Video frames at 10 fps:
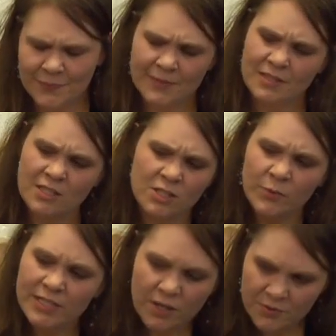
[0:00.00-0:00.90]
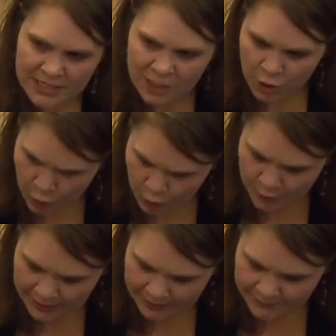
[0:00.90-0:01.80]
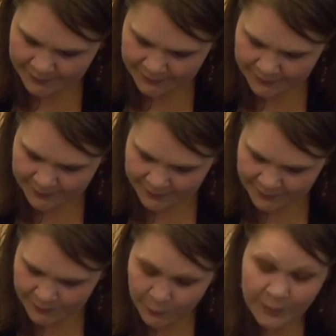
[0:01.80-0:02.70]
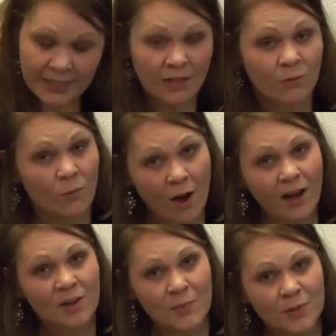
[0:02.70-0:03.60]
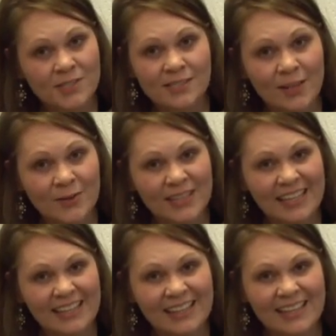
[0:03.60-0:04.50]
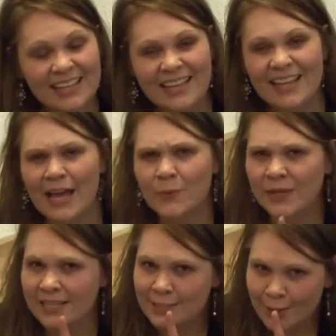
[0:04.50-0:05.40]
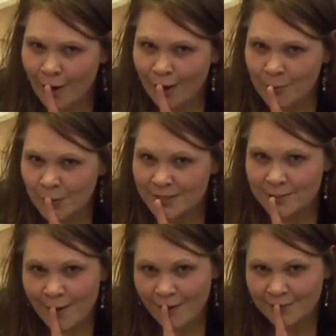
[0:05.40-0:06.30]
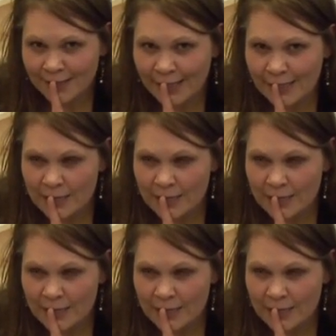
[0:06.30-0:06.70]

So we don't need to hurry. We can walk more slowly and we can talk more softly